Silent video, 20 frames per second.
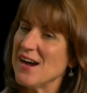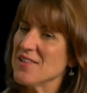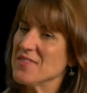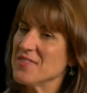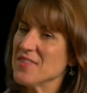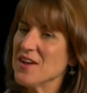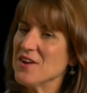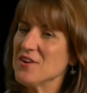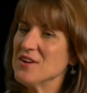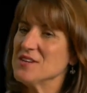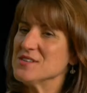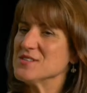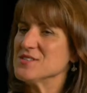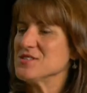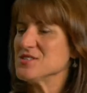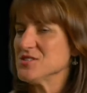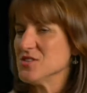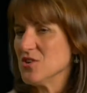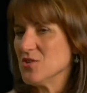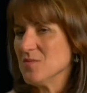There is
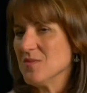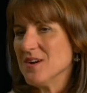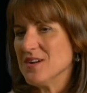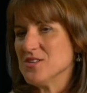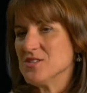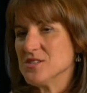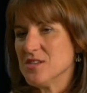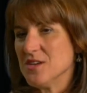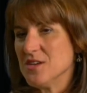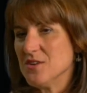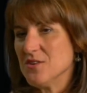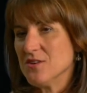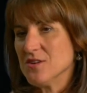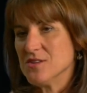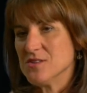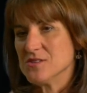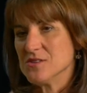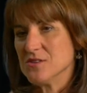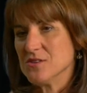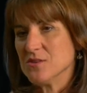so much that you can
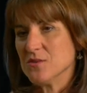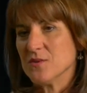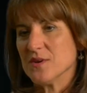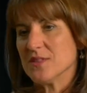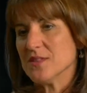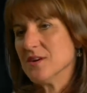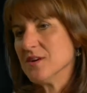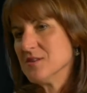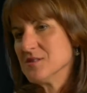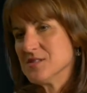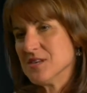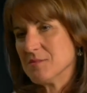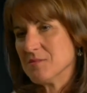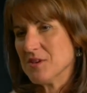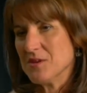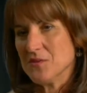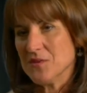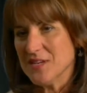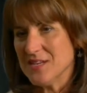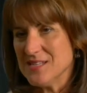do with
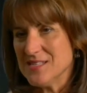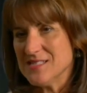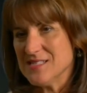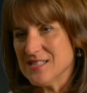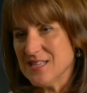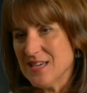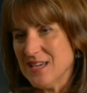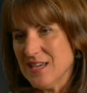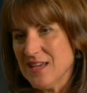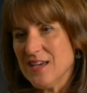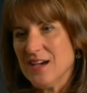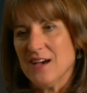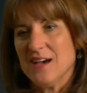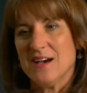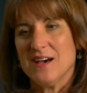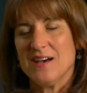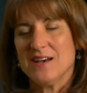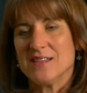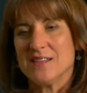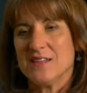OWEC.
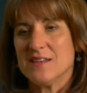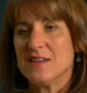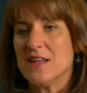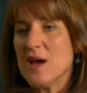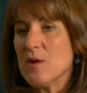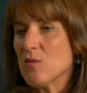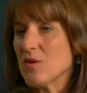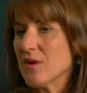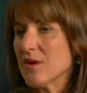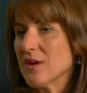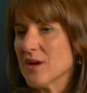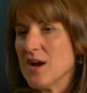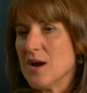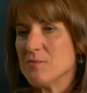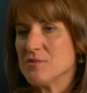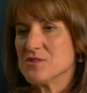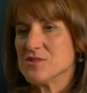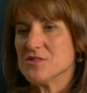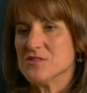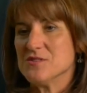The networking
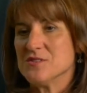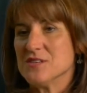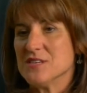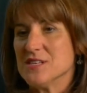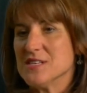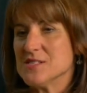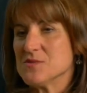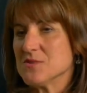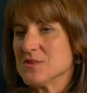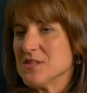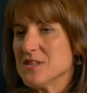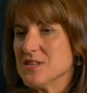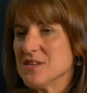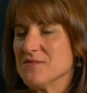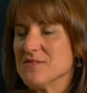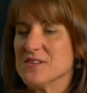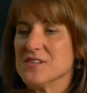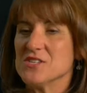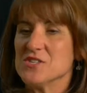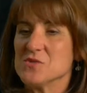opportunities with
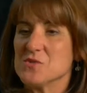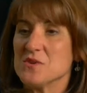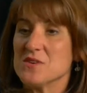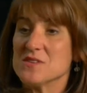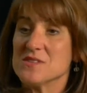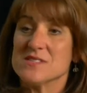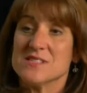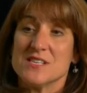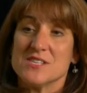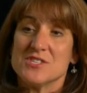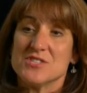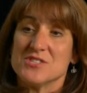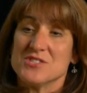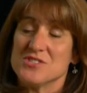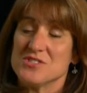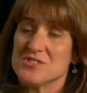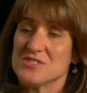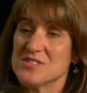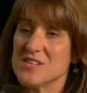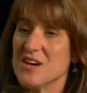individuals such as
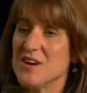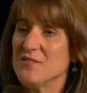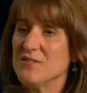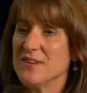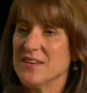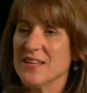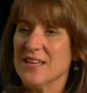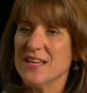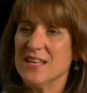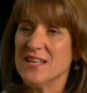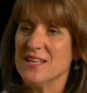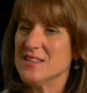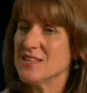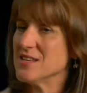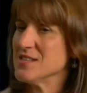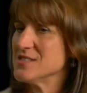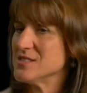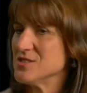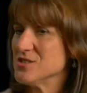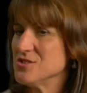yourself at any of the
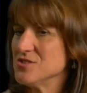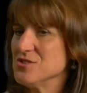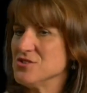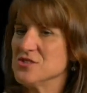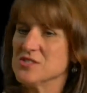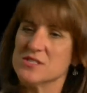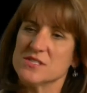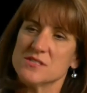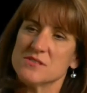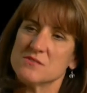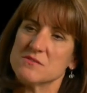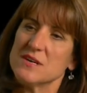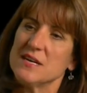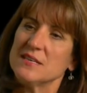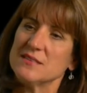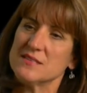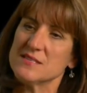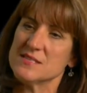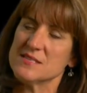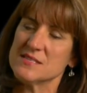institutions
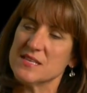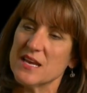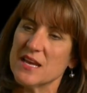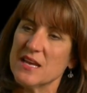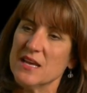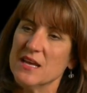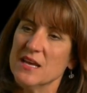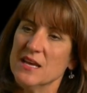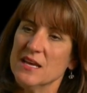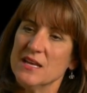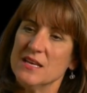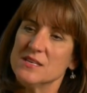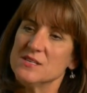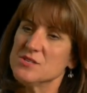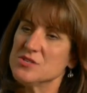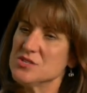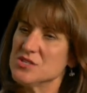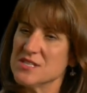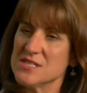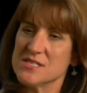throughout the state
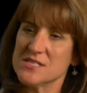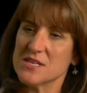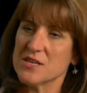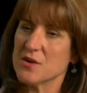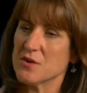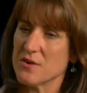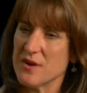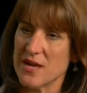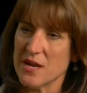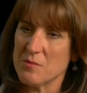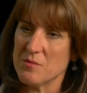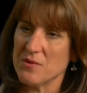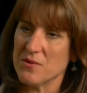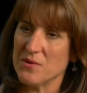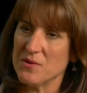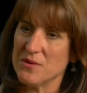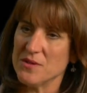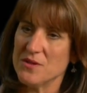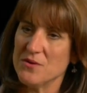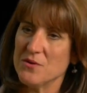is just
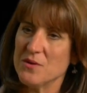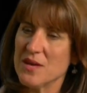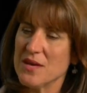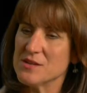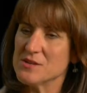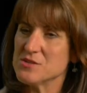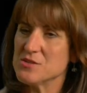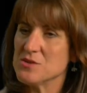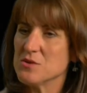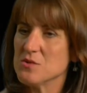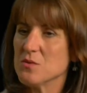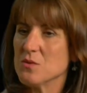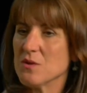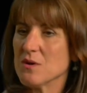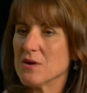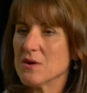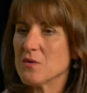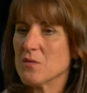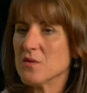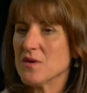incredible. You get to
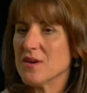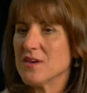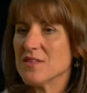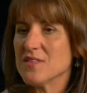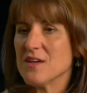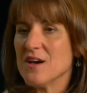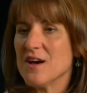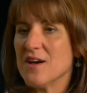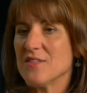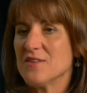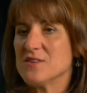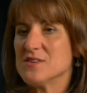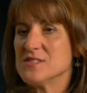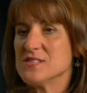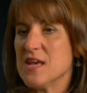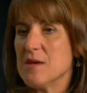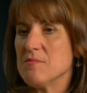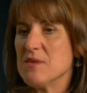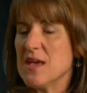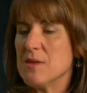work with others
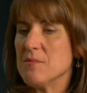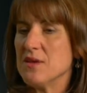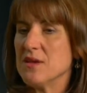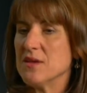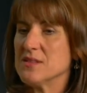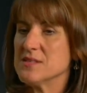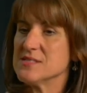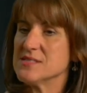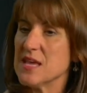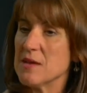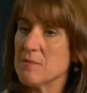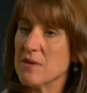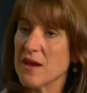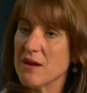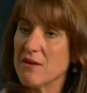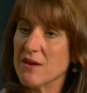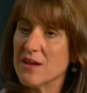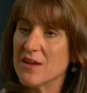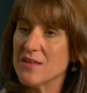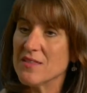that may be in the same
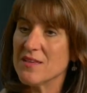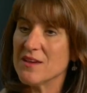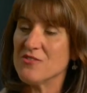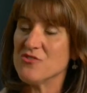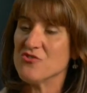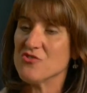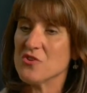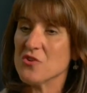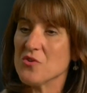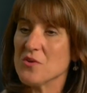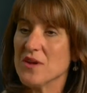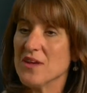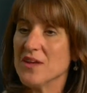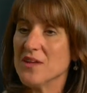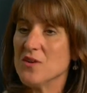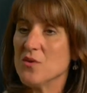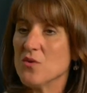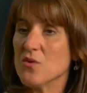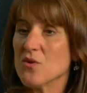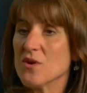area that you're
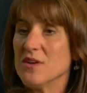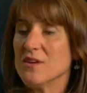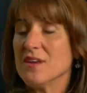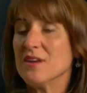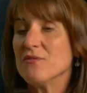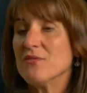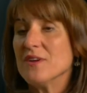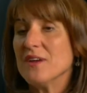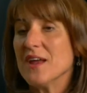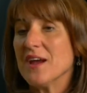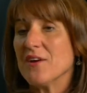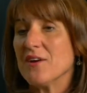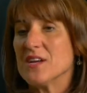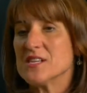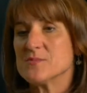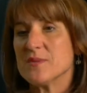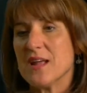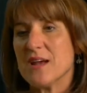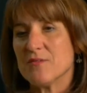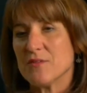in or in different areas
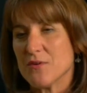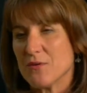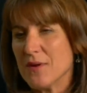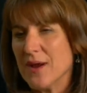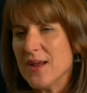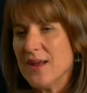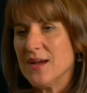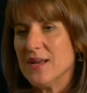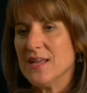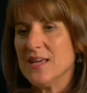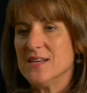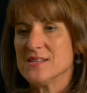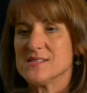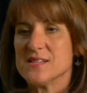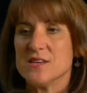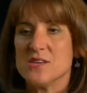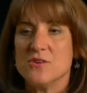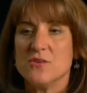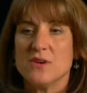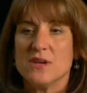but have great ideas
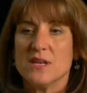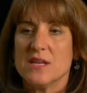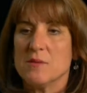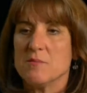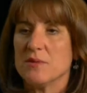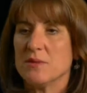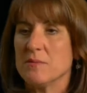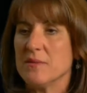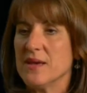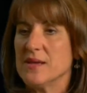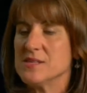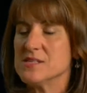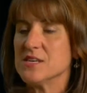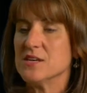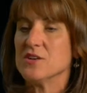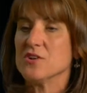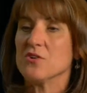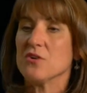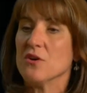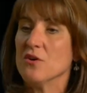that you can implement
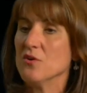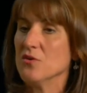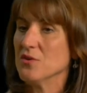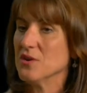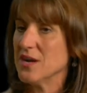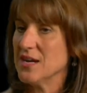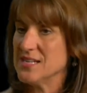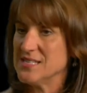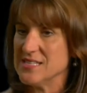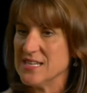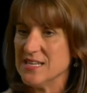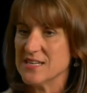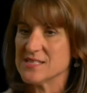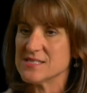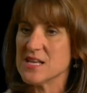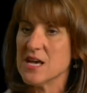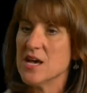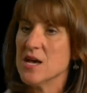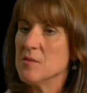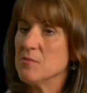in your own ideas
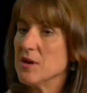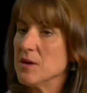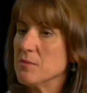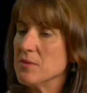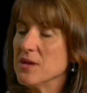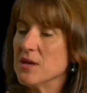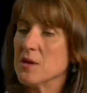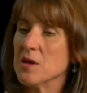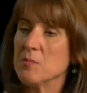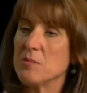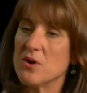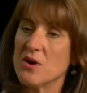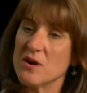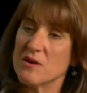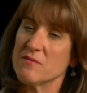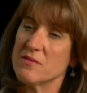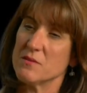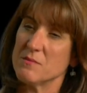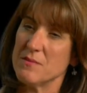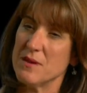by being a part
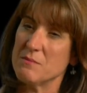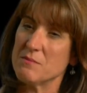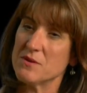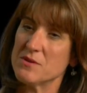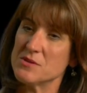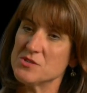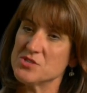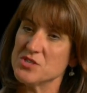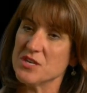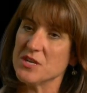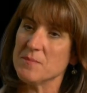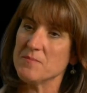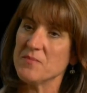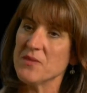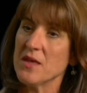of the membership.